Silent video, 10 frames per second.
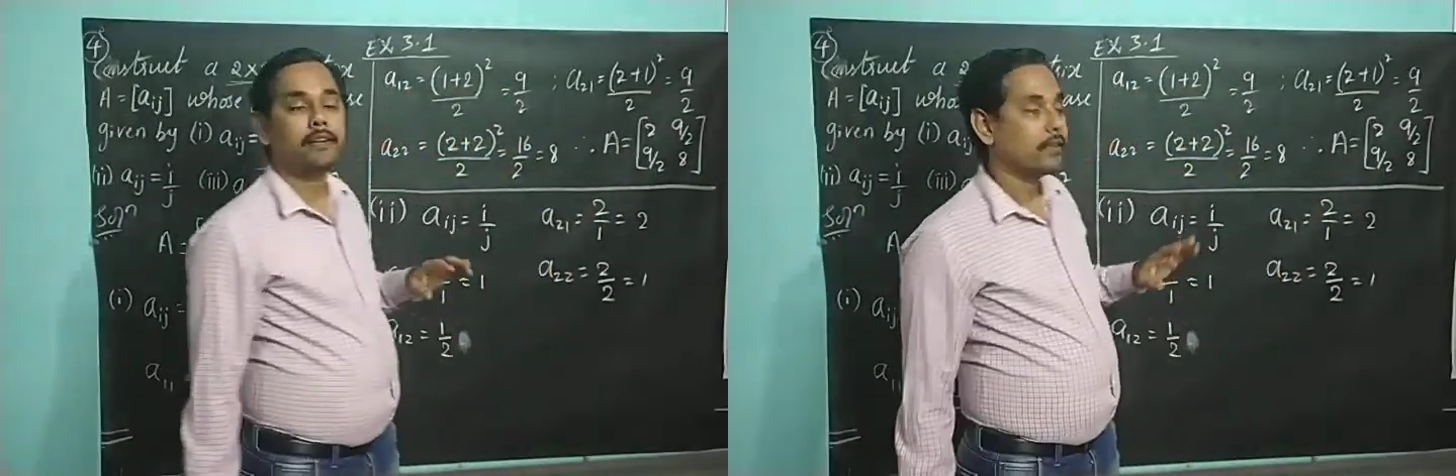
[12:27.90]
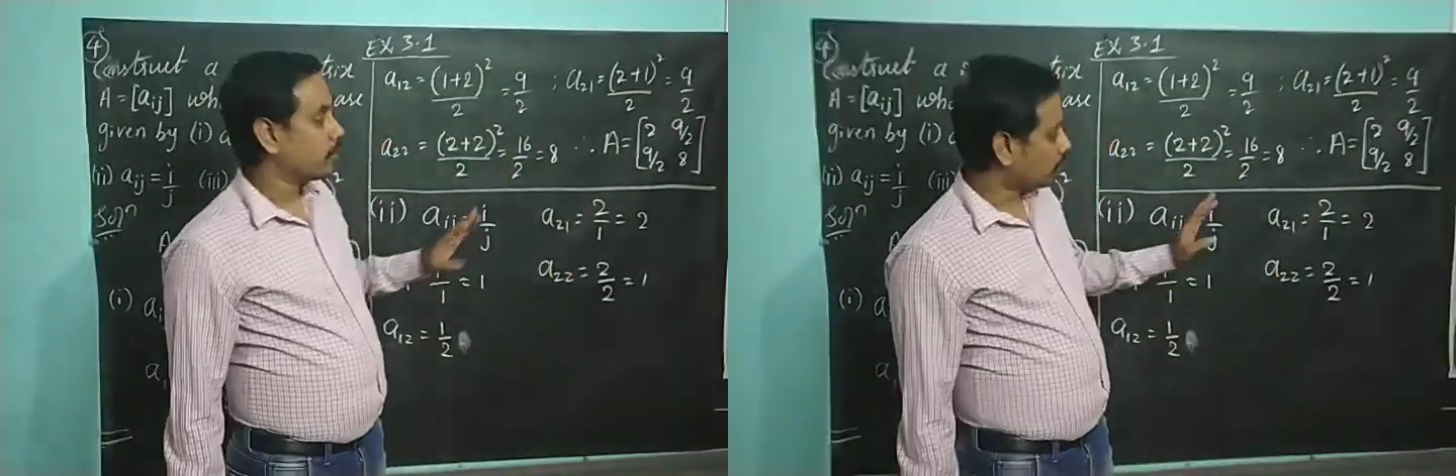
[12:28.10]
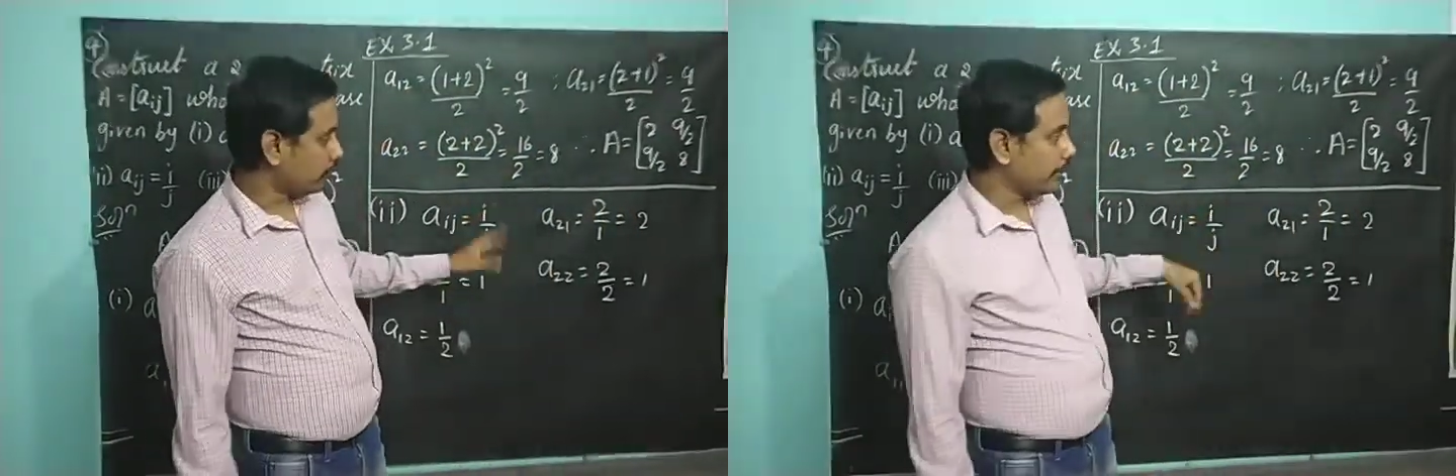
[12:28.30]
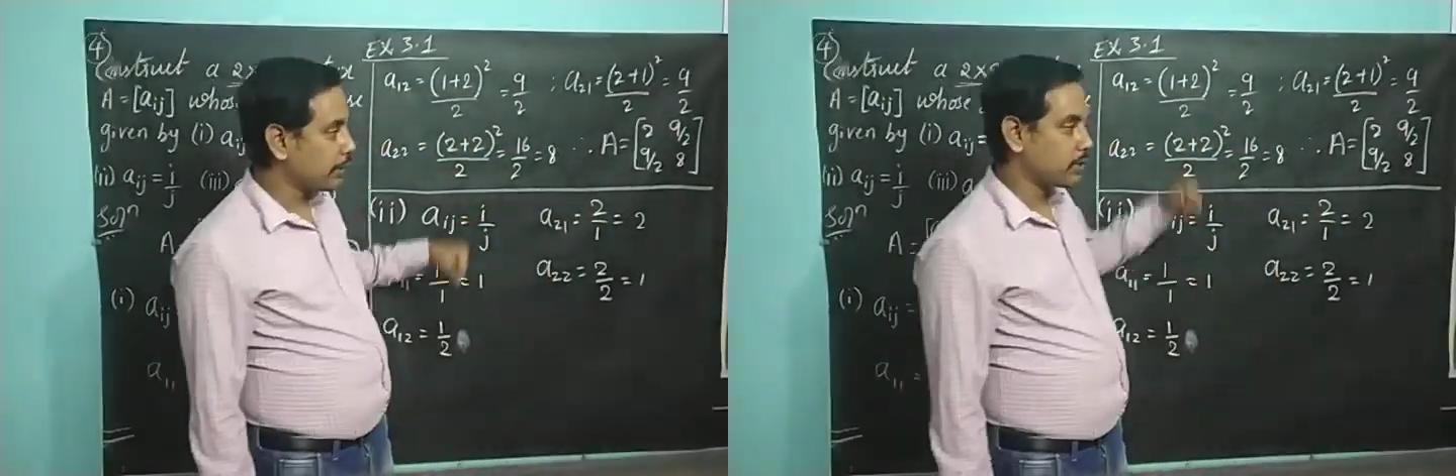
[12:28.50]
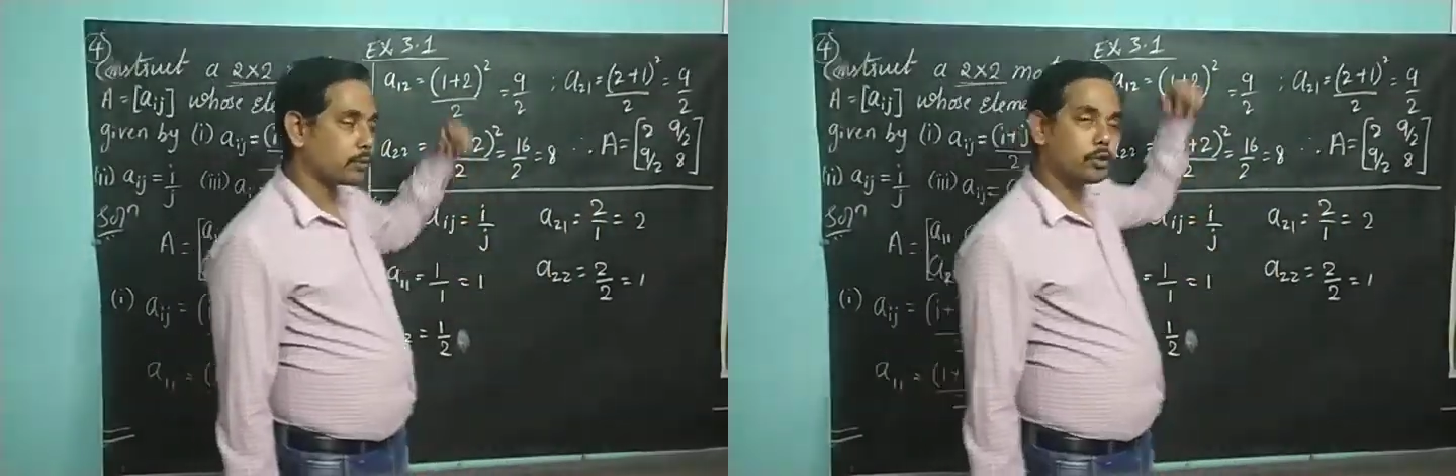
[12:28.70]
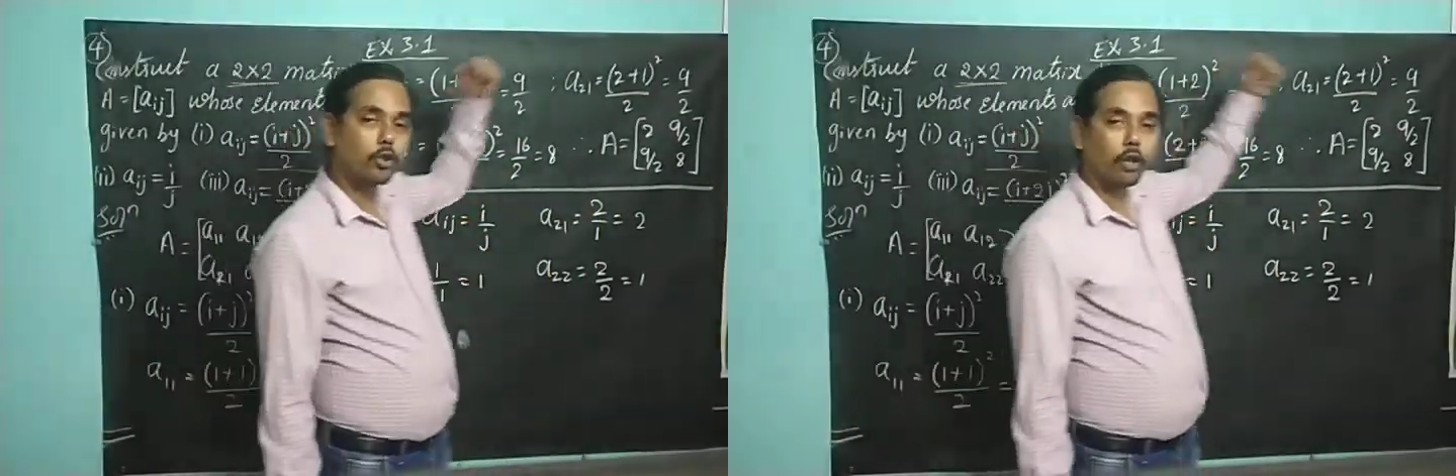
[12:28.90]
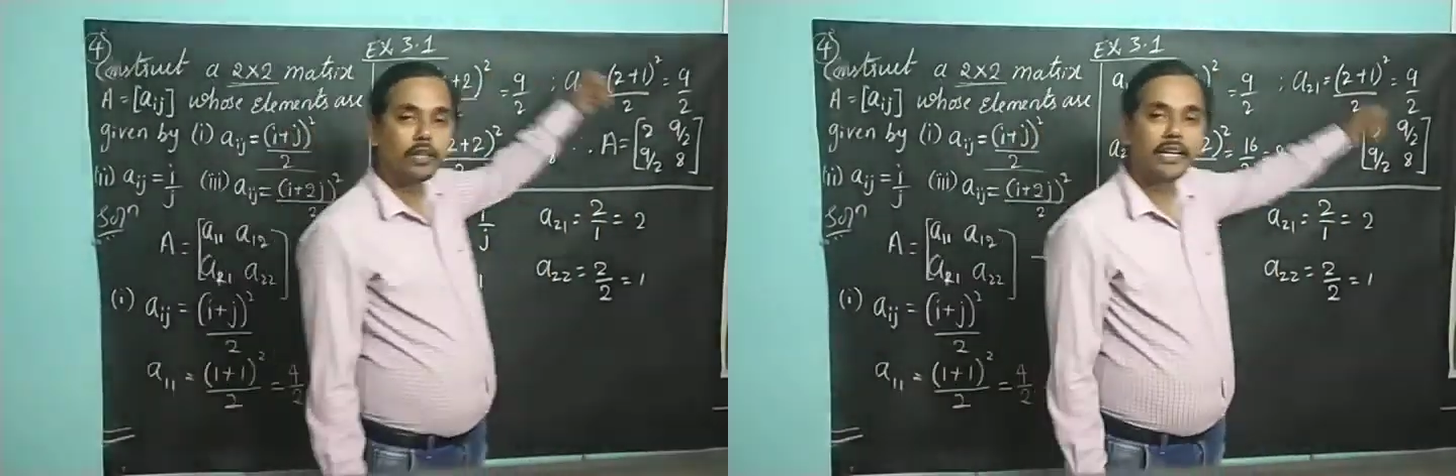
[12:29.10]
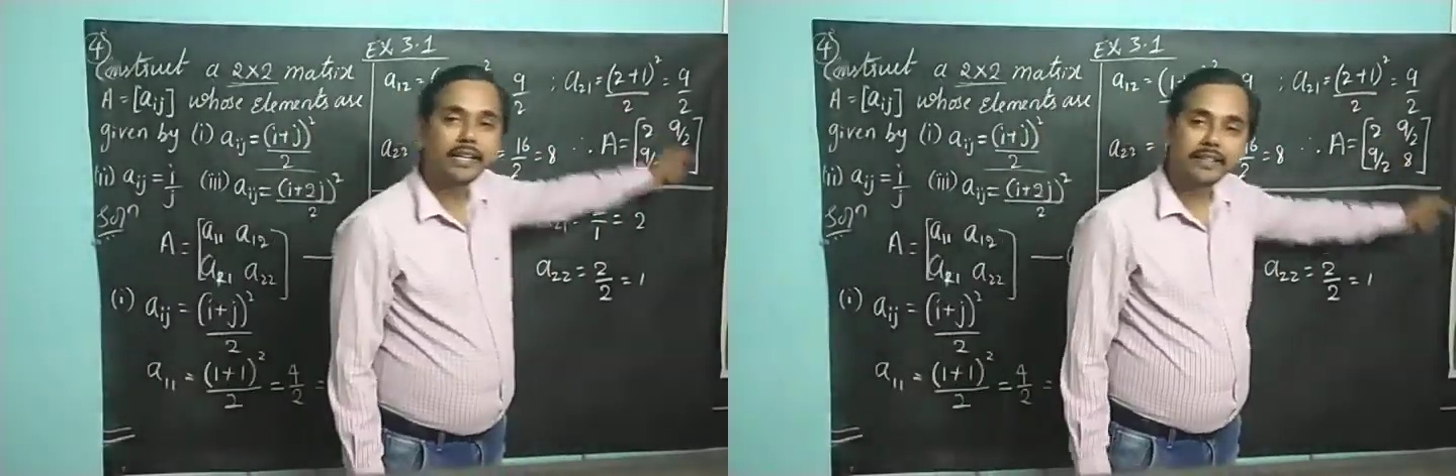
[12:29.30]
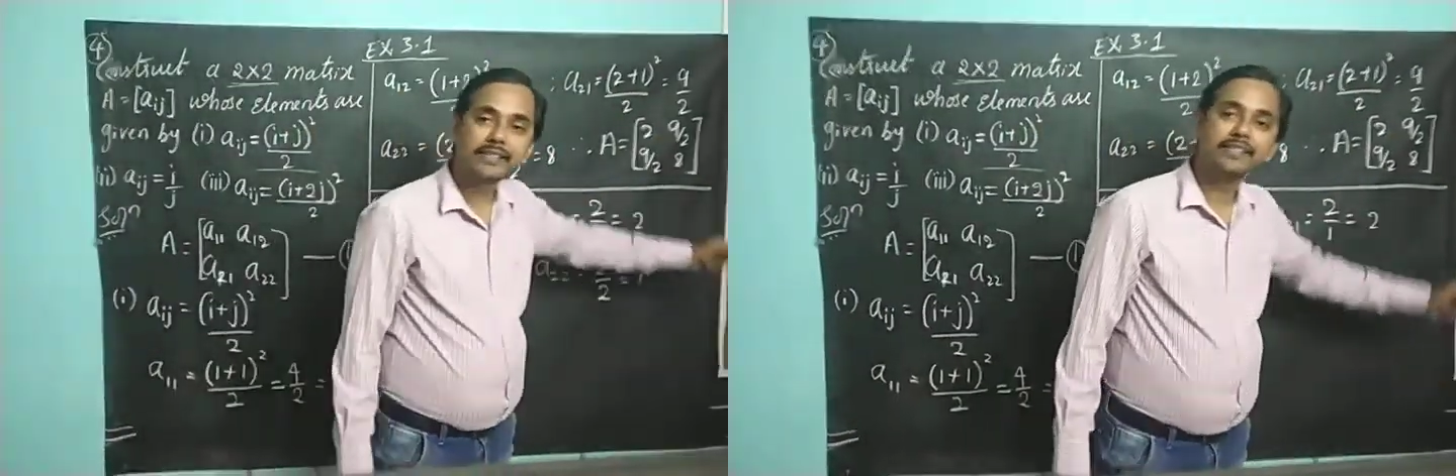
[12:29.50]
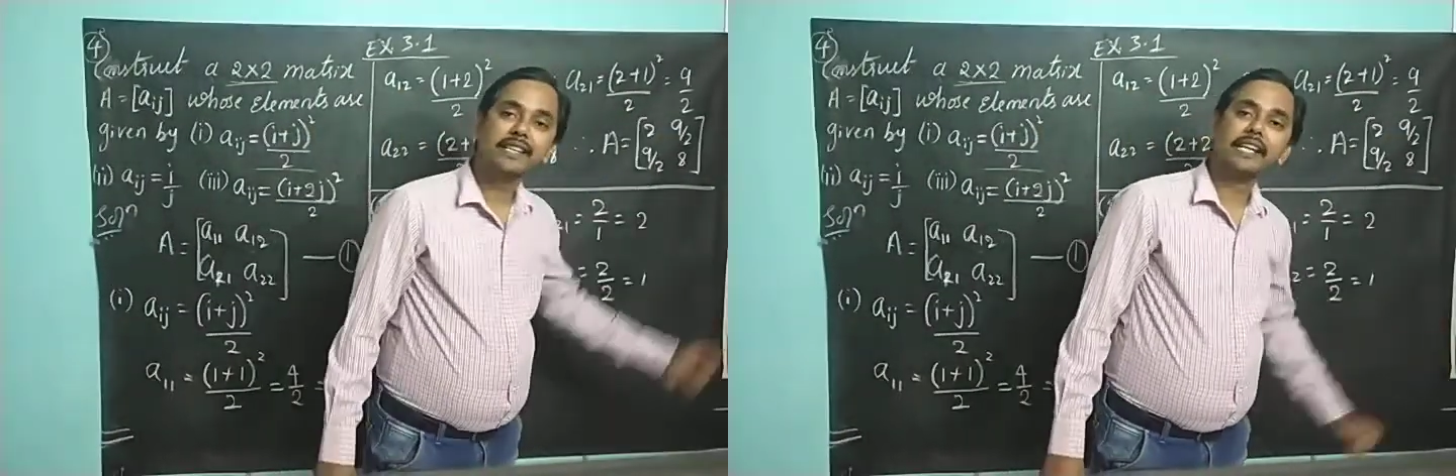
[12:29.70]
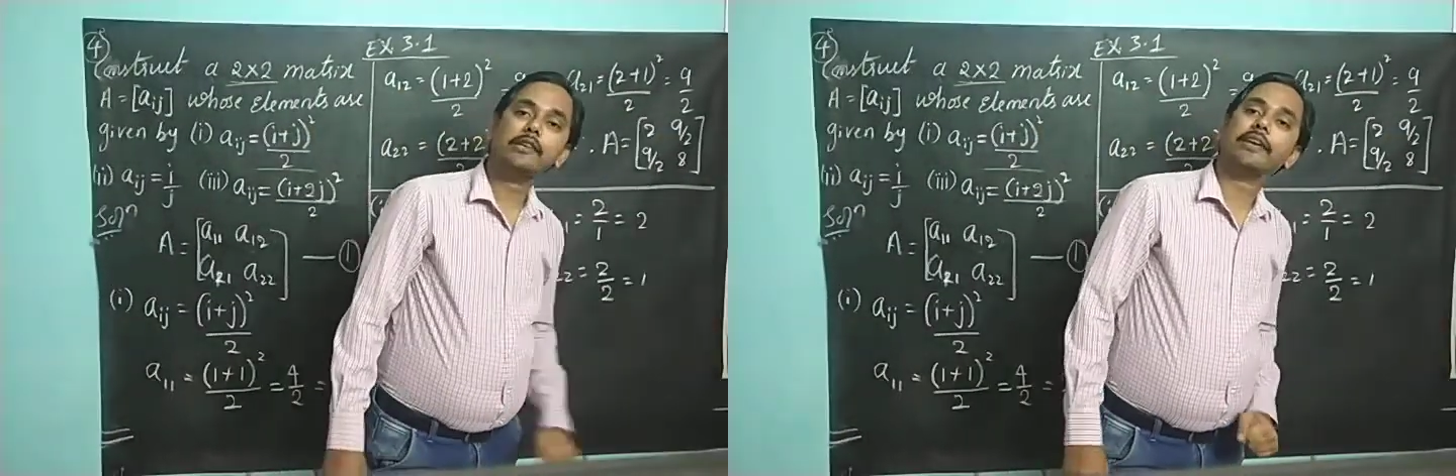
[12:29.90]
we need to substitute all the entries inside to